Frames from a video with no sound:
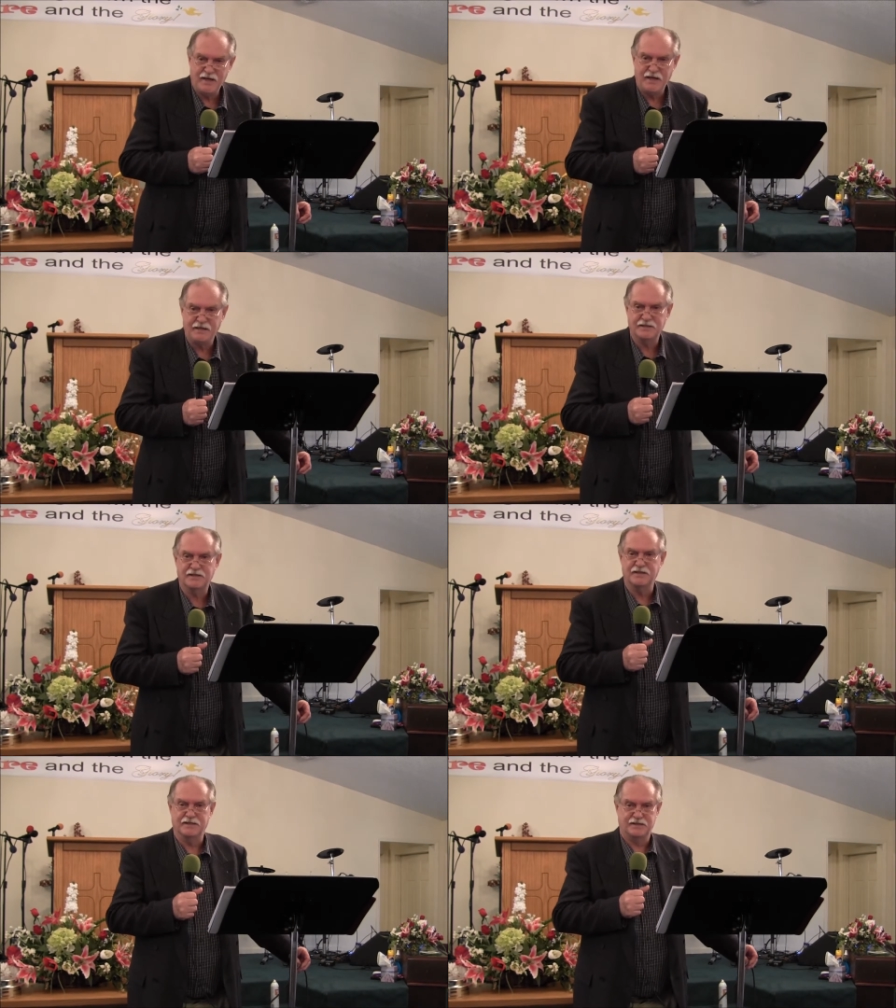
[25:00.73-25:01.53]

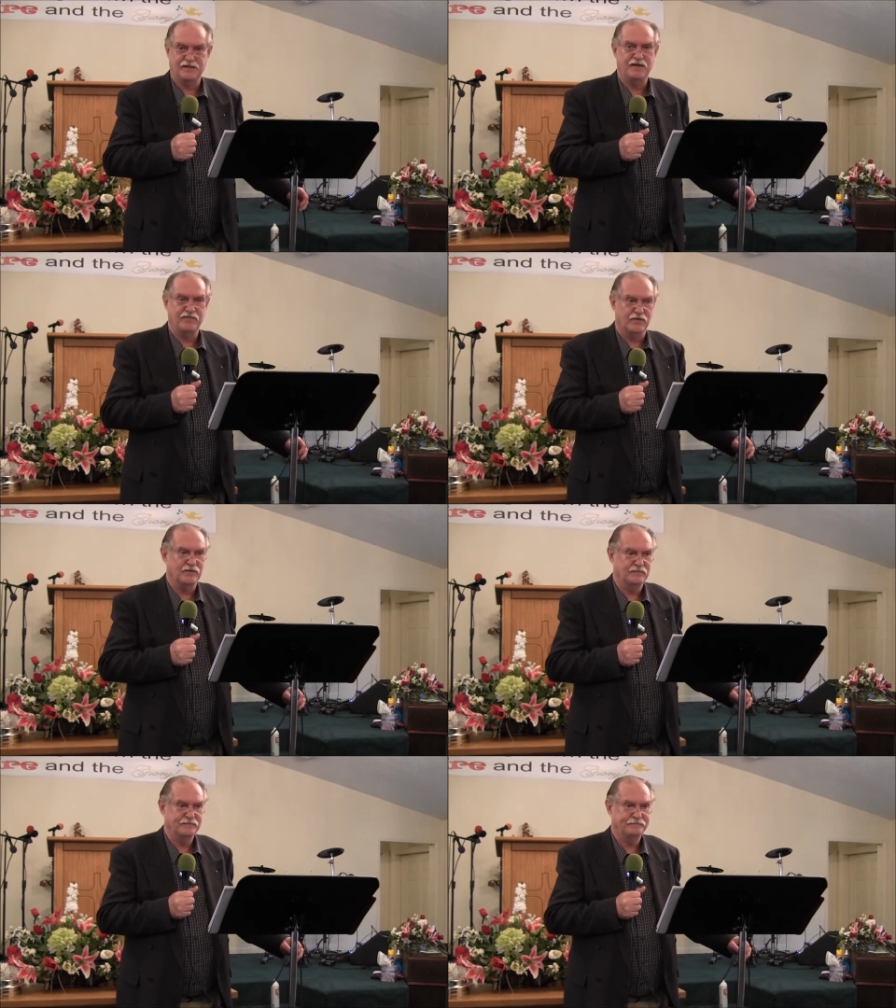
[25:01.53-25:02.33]
means
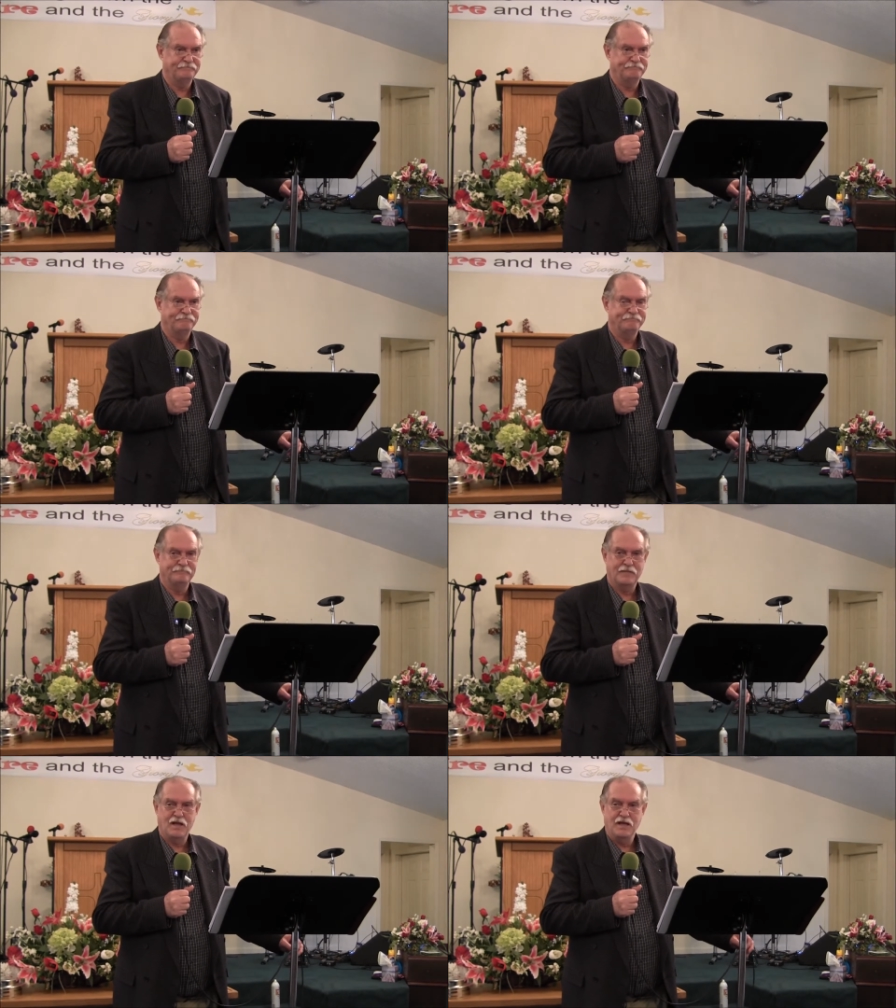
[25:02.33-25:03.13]
deceiver.
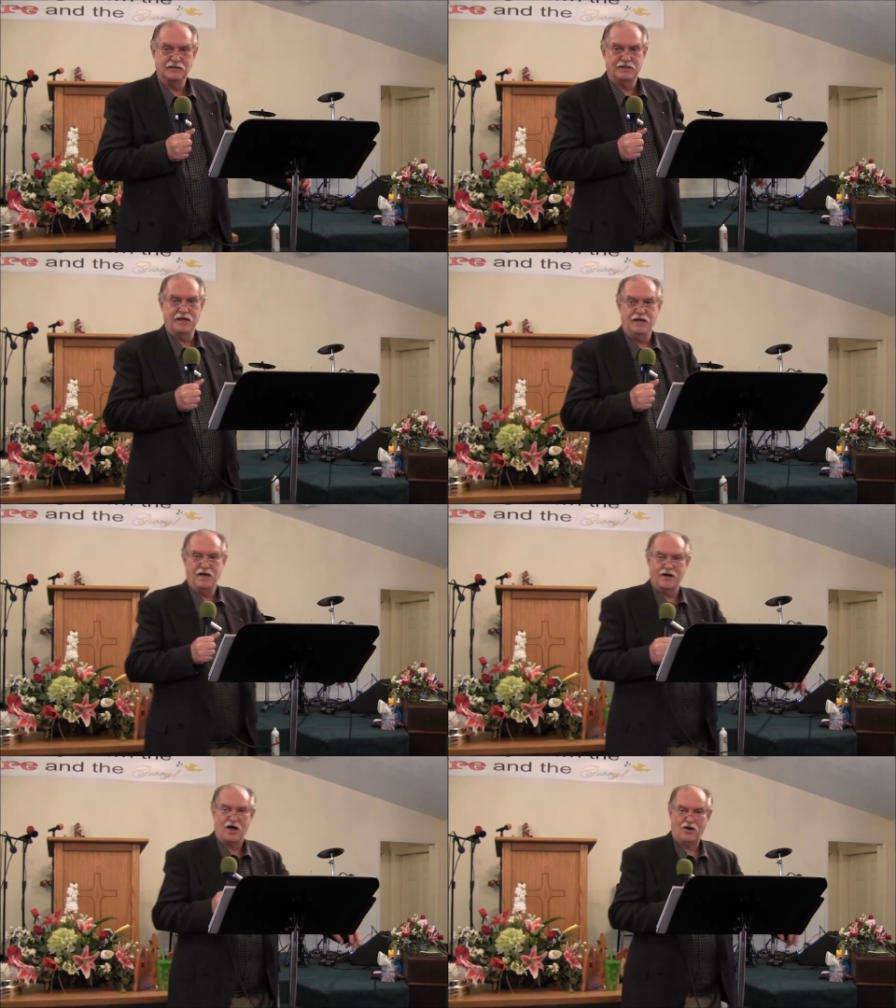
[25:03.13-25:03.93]
See,
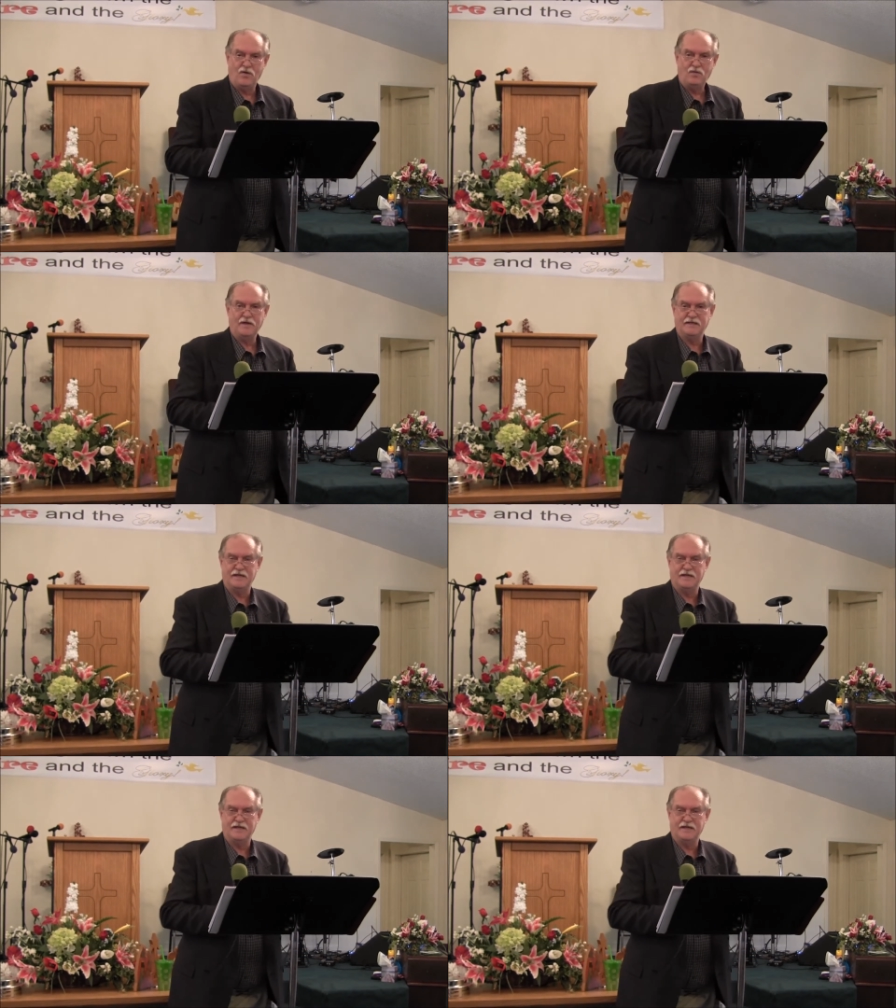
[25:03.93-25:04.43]
not only